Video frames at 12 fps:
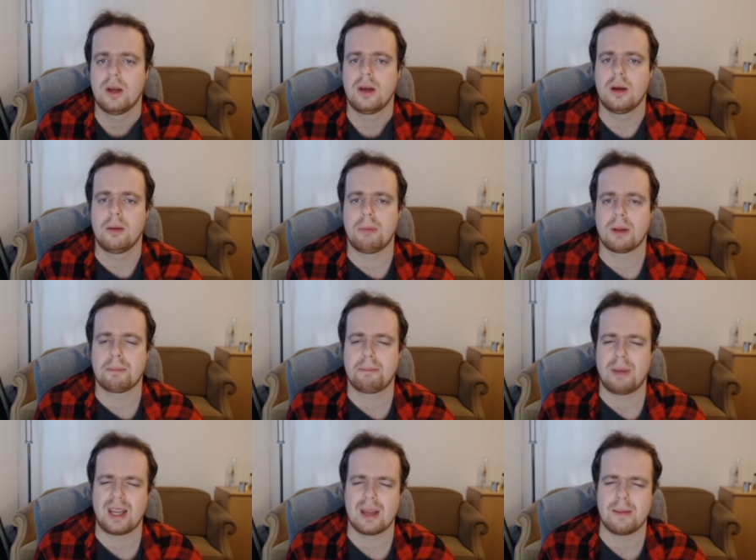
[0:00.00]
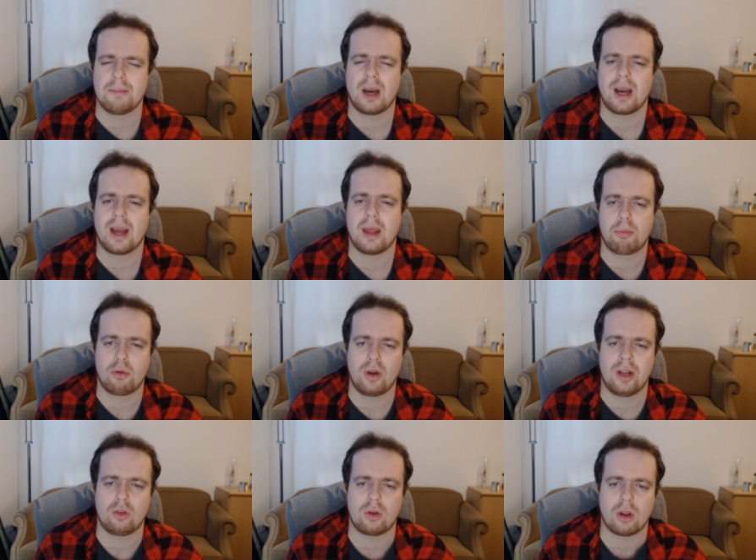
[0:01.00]
But back in my
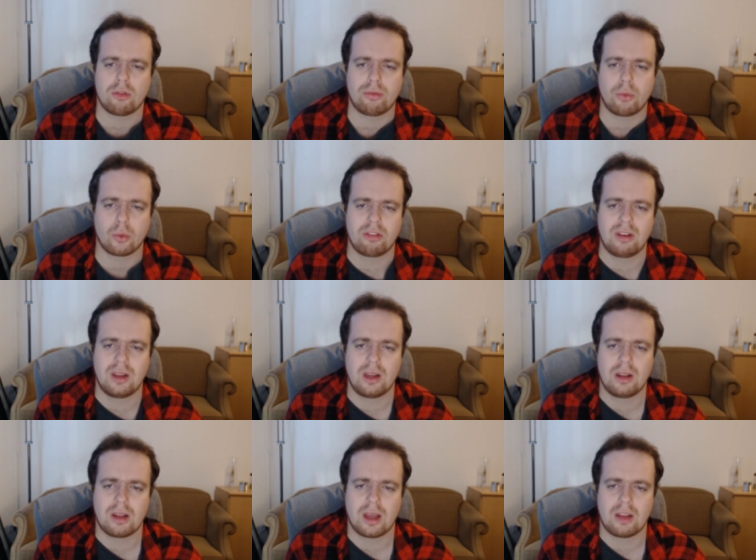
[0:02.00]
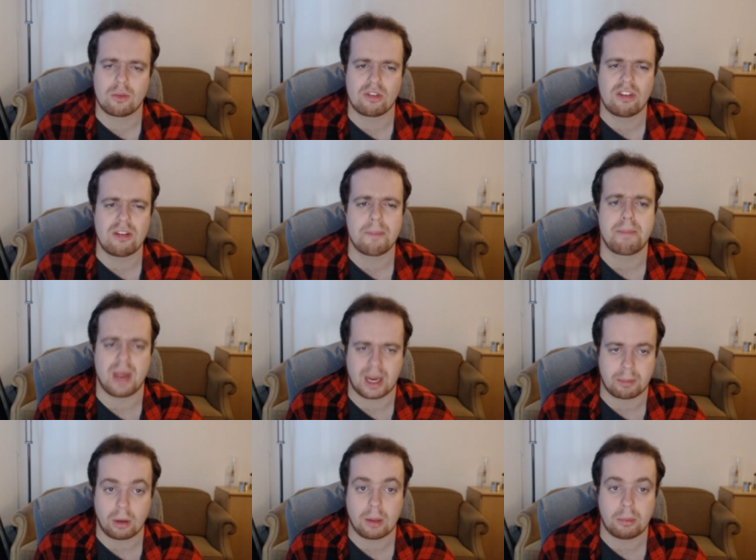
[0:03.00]
pre-2014 days was this a big
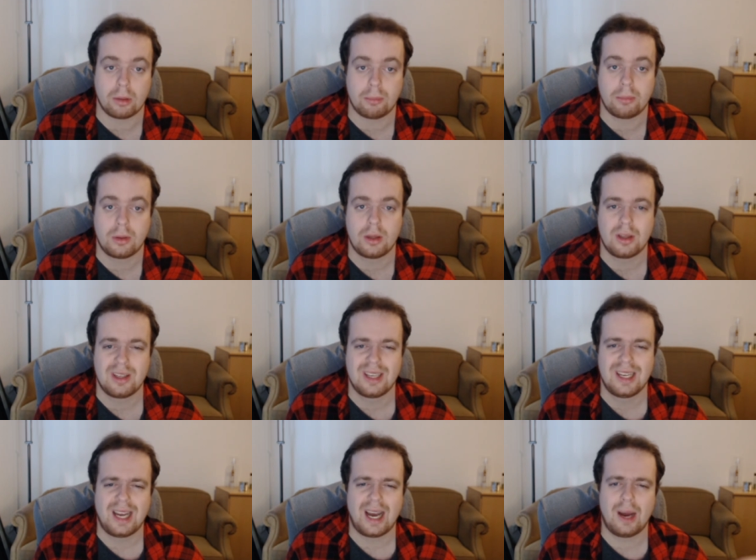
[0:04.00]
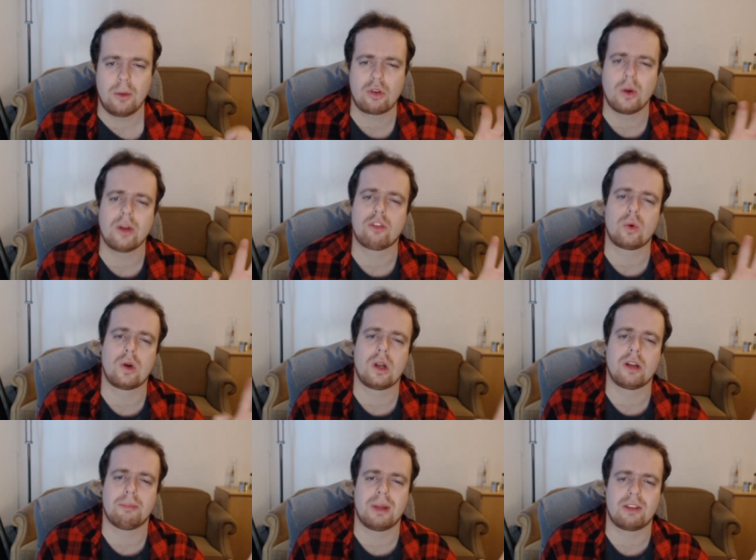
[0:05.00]
problem. I was going through a
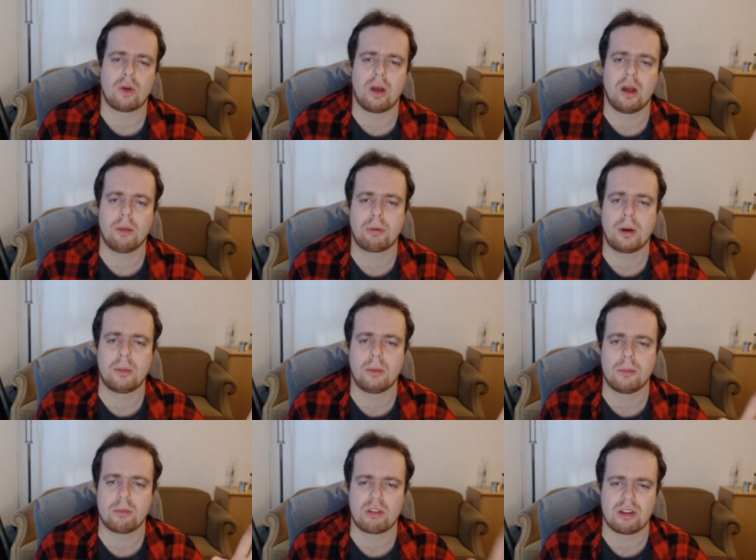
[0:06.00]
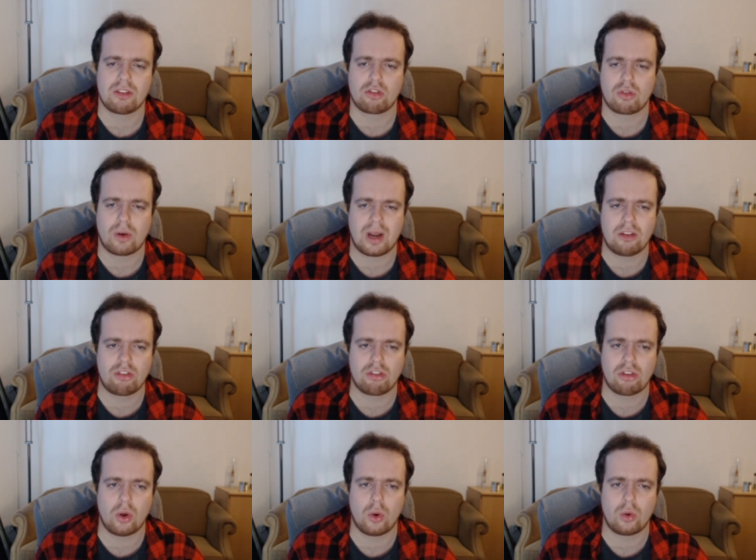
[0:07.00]
lot of mental health problems and stress,
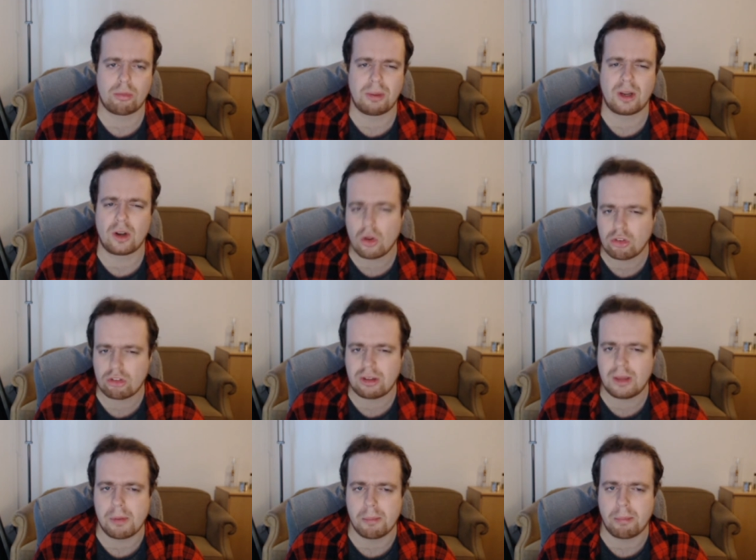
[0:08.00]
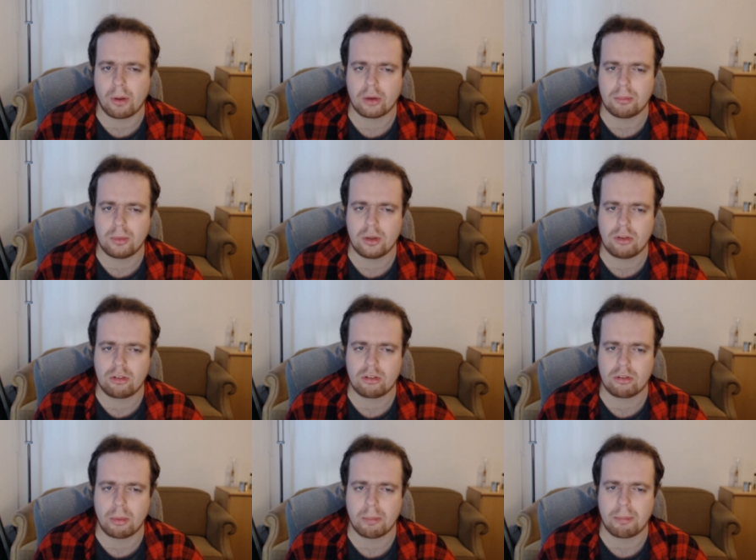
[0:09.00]
so to be constantly bombardment,
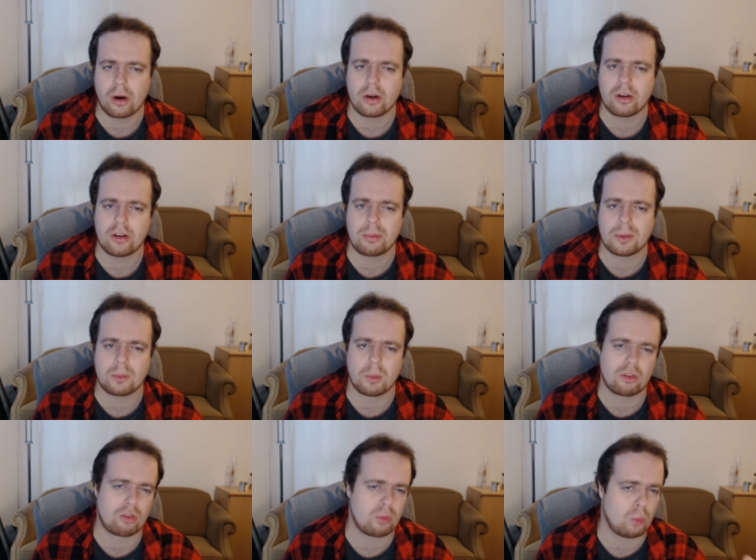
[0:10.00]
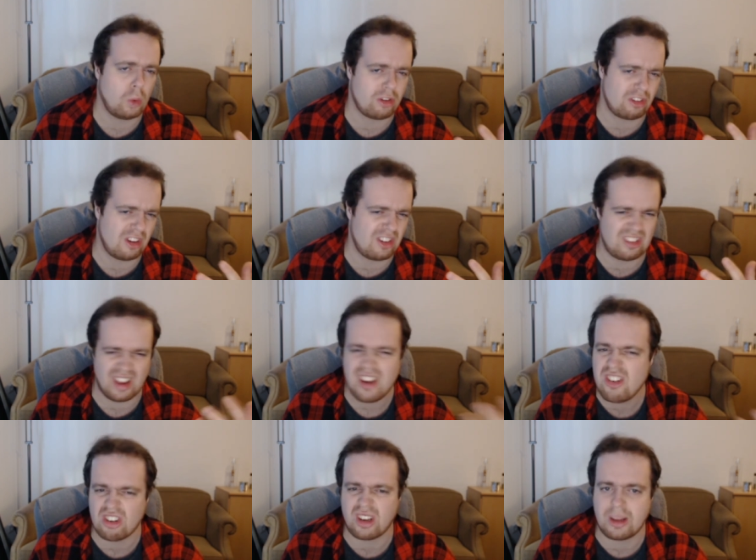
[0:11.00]
bombarded with what was
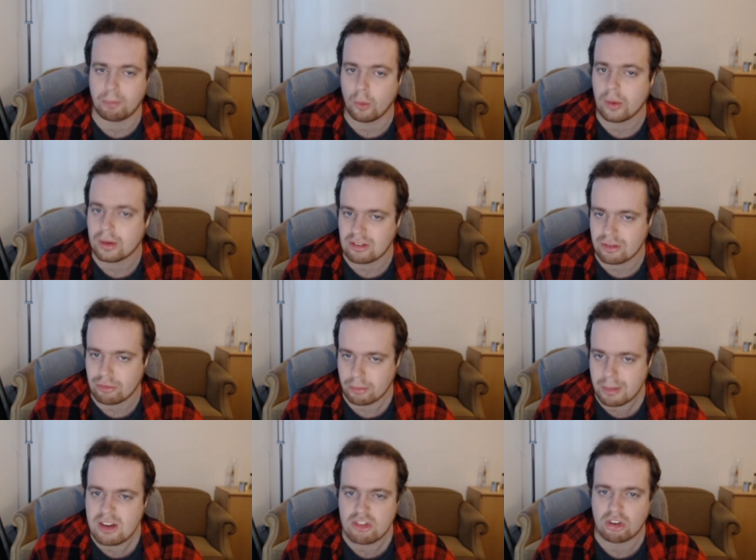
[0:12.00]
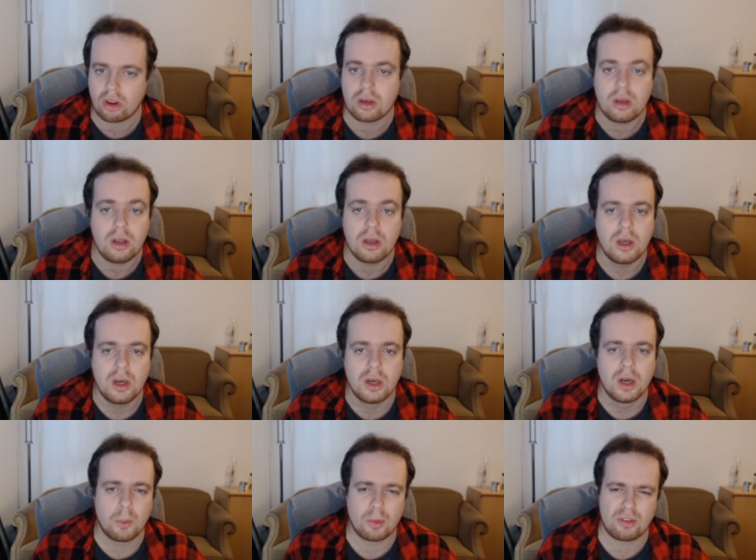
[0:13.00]
essentially pointless information was not